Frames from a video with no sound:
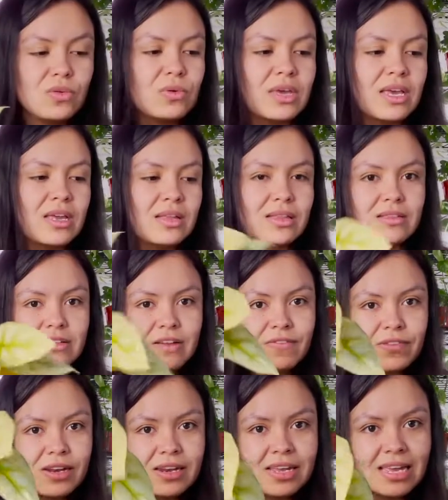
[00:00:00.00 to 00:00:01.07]
can
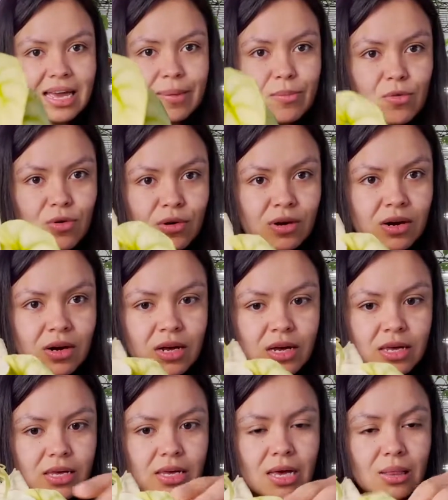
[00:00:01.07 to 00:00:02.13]
definitely get more
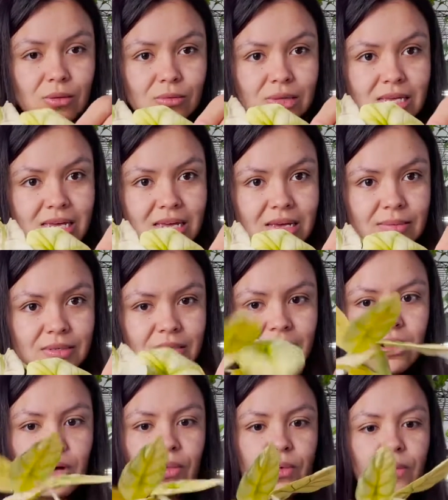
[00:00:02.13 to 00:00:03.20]
yellow leaves
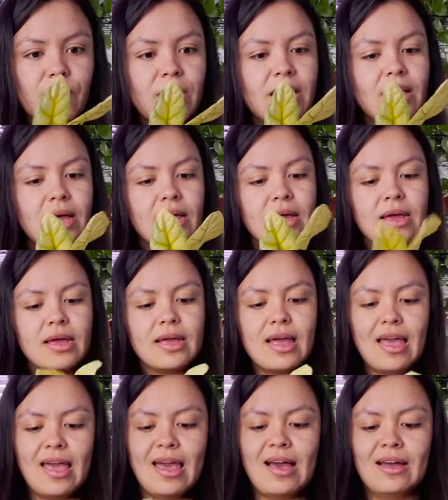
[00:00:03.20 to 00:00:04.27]
along the way,
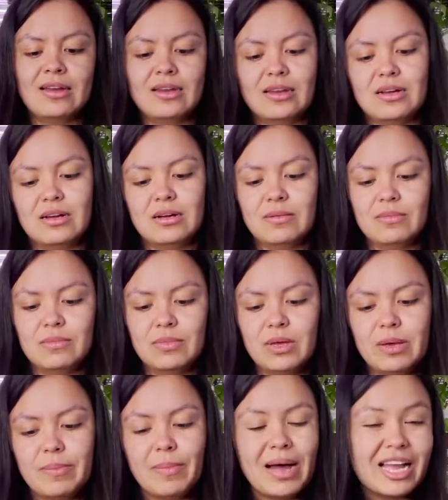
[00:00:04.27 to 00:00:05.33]
and it
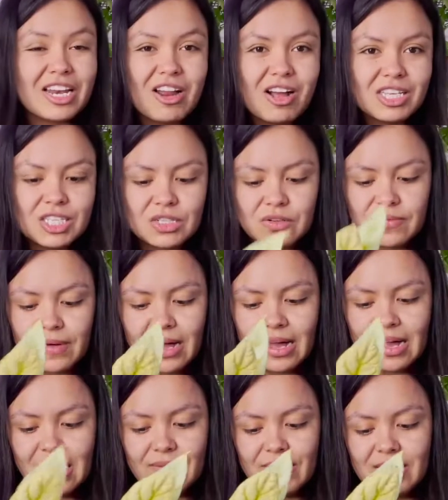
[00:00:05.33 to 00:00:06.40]
might not
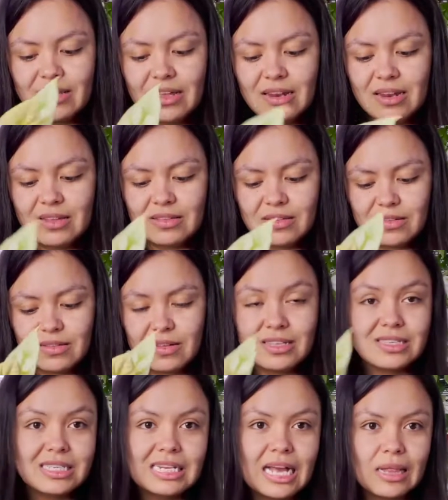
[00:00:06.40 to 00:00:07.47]
survive, and then it's
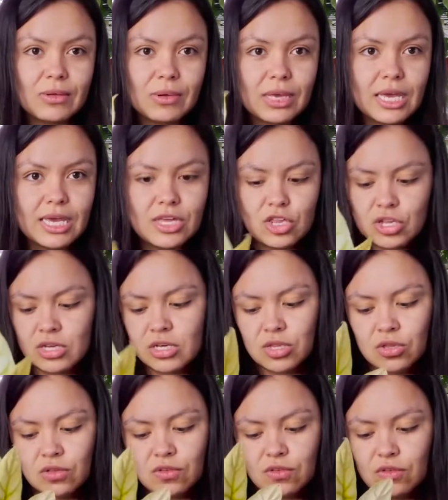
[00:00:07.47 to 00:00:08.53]
an alocasia,
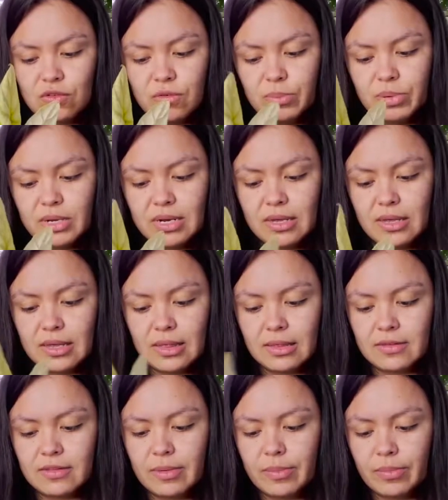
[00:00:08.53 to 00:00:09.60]
just to put it
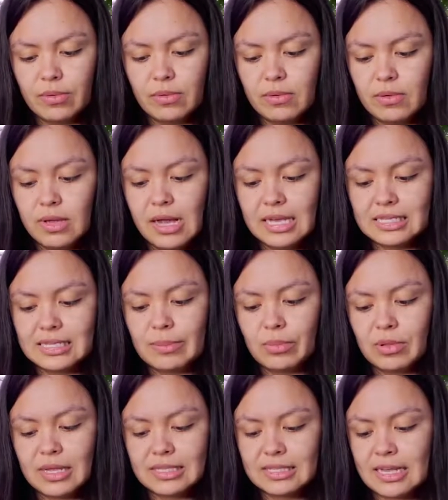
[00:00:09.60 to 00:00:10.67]
simple
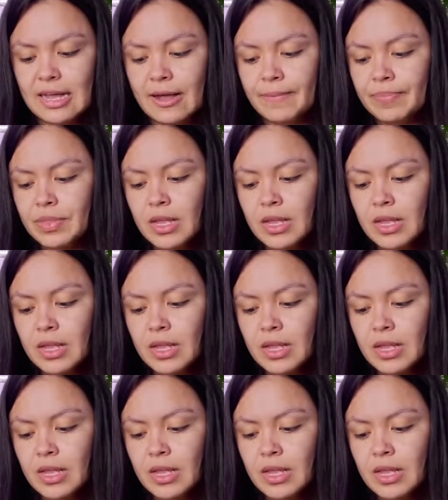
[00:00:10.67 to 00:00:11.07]
as that.